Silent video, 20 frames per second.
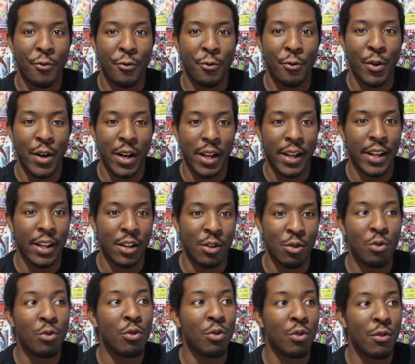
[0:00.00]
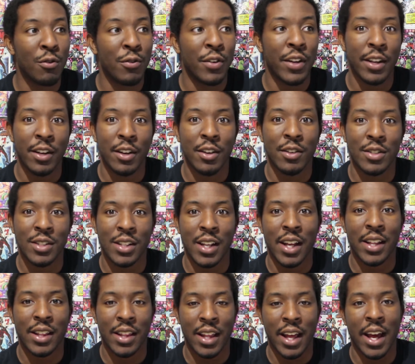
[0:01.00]
really cool videos
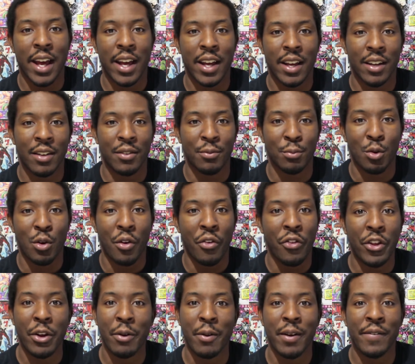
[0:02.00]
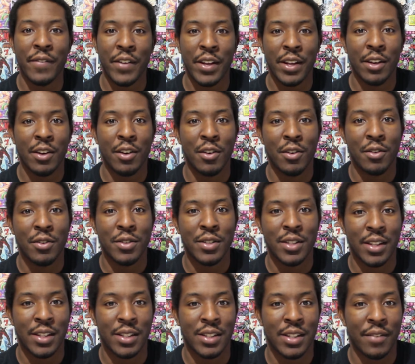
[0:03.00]
like that, more theory
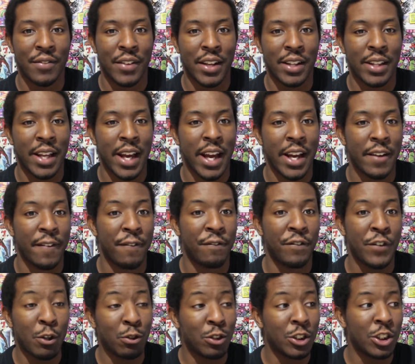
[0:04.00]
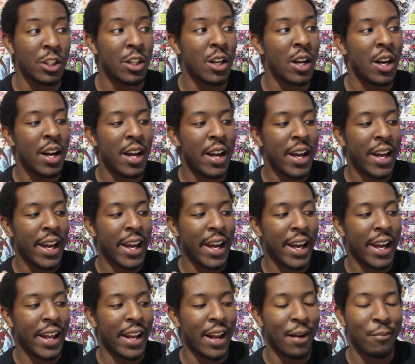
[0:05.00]
videos and stuff like that in the future.
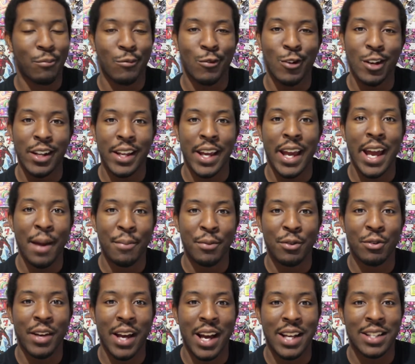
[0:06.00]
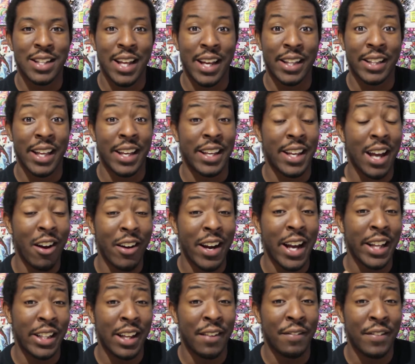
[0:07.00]
And I'm really happy you guys like that. Y'all
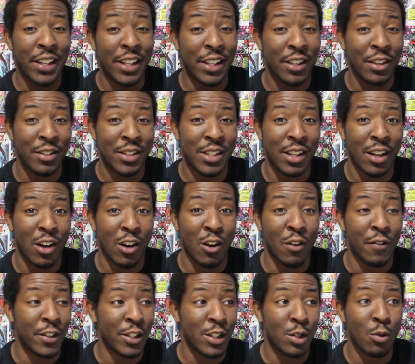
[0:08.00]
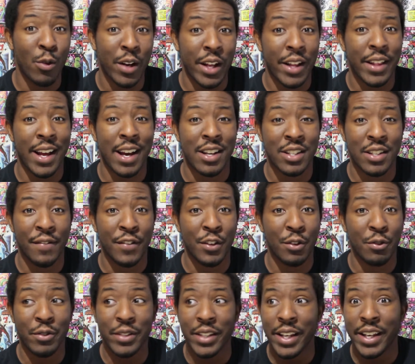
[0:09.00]
got that video to over 20,000
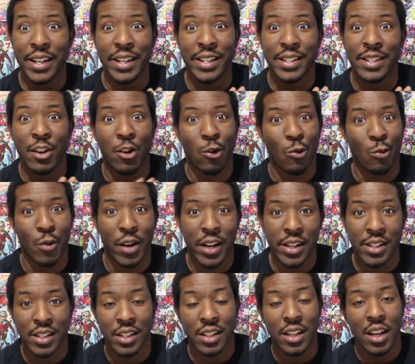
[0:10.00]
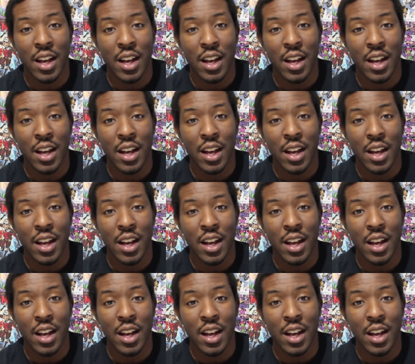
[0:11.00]
views. It is crazy.